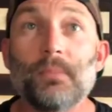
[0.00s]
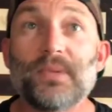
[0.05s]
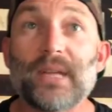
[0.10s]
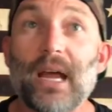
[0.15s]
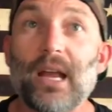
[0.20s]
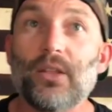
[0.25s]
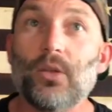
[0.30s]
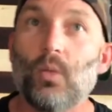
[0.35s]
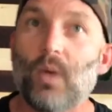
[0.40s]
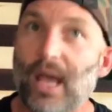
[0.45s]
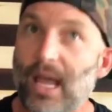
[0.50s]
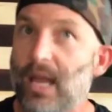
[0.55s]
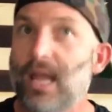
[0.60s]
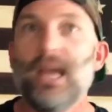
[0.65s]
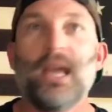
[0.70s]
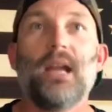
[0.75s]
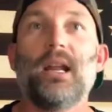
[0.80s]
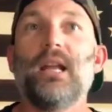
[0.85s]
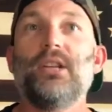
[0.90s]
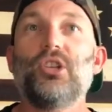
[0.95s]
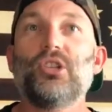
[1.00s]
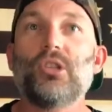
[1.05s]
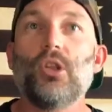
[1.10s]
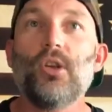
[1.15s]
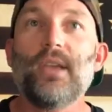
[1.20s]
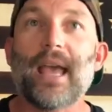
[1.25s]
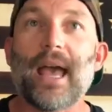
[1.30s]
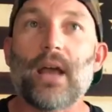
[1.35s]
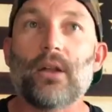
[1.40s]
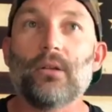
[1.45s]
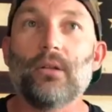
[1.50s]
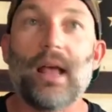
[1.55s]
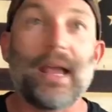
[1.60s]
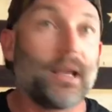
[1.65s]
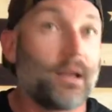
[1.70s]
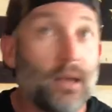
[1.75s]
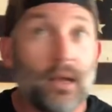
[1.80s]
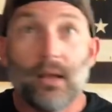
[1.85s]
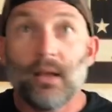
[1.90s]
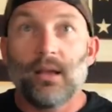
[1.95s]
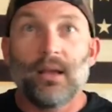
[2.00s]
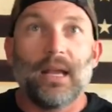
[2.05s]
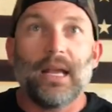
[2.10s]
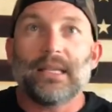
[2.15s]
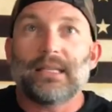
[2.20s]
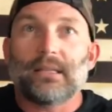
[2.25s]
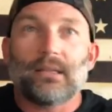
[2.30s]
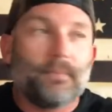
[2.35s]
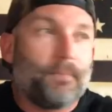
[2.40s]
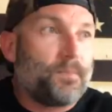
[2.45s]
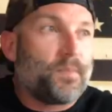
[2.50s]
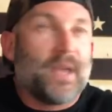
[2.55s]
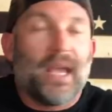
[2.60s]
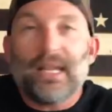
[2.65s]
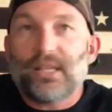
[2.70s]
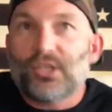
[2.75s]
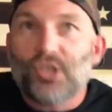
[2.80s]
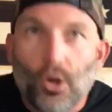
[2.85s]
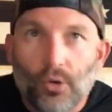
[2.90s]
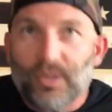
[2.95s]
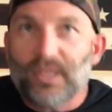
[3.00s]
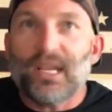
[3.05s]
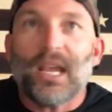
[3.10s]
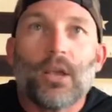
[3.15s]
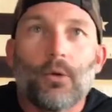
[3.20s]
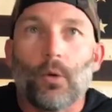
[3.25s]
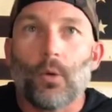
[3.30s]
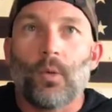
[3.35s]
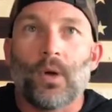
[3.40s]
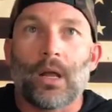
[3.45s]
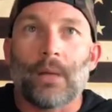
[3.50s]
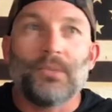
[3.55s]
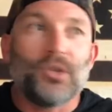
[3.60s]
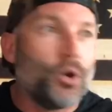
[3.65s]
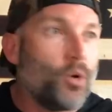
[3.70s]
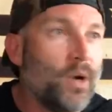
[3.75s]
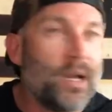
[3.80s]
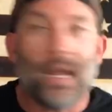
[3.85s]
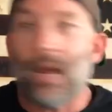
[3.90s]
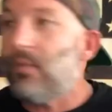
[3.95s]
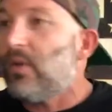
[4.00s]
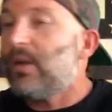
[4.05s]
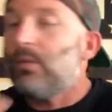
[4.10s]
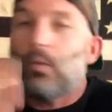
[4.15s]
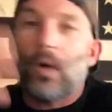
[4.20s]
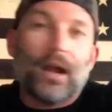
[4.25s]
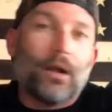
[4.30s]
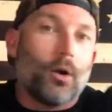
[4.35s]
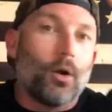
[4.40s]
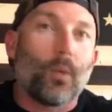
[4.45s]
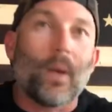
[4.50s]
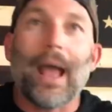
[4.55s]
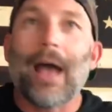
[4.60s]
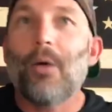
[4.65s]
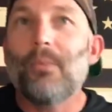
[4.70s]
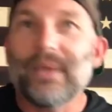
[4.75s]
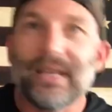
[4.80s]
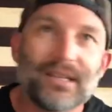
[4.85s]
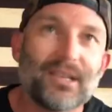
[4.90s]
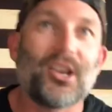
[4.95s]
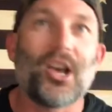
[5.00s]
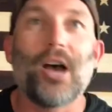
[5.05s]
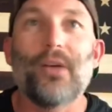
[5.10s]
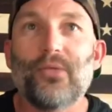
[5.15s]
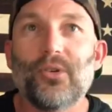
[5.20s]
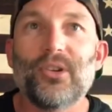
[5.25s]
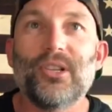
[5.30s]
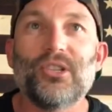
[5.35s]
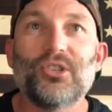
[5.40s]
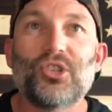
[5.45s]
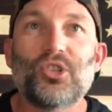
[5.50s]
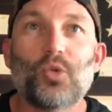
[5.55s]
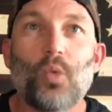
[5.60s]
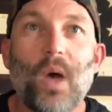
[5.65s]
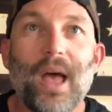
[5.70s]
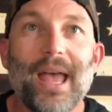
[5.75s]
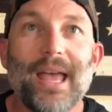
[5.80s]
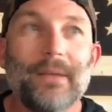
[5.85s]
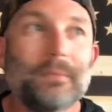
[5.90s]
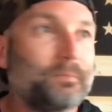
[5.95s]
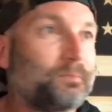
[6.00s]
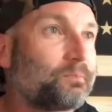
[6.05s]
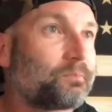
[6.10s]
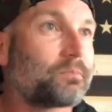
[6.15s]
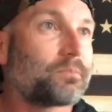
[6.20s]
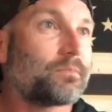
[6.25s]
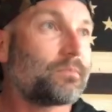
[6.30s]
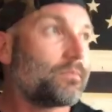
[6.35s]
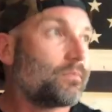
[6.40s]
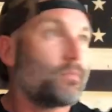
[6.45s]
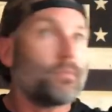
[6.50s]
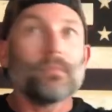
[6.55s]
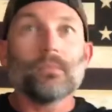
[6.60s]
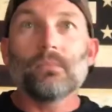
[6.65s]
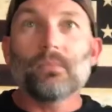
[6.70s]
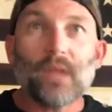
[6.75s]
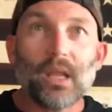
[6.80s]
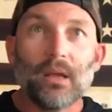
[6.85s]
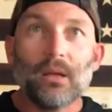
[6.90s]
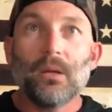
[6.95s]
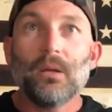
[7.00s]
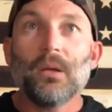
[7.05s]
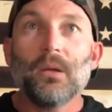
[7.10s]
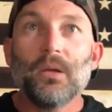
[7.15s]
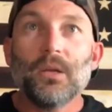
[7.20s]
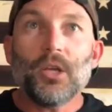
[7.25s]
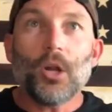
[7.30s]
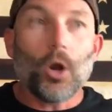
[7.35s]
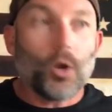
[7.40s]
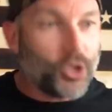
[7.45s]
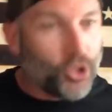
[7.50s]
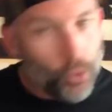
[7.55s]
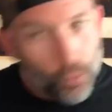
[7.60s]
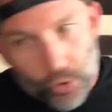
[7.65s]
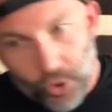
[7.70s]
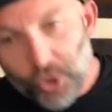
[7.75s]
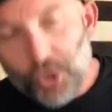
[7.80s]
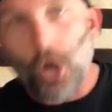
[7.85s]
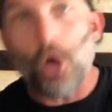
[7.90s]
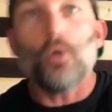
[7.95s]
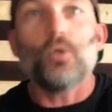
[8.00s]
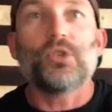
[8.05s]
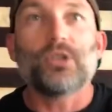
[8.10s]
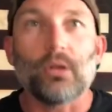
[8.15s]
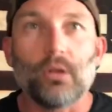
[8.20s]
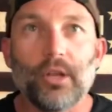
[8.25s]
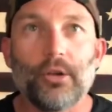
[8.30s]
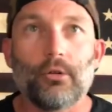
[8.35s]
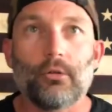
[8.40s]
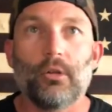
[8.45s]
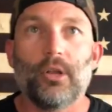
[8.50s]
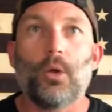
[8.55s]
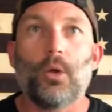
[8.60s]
out of the way. And I just look at her like, it's no secret what I'm doing. Everywhere around me is covered in sweat. You know, you chose to literally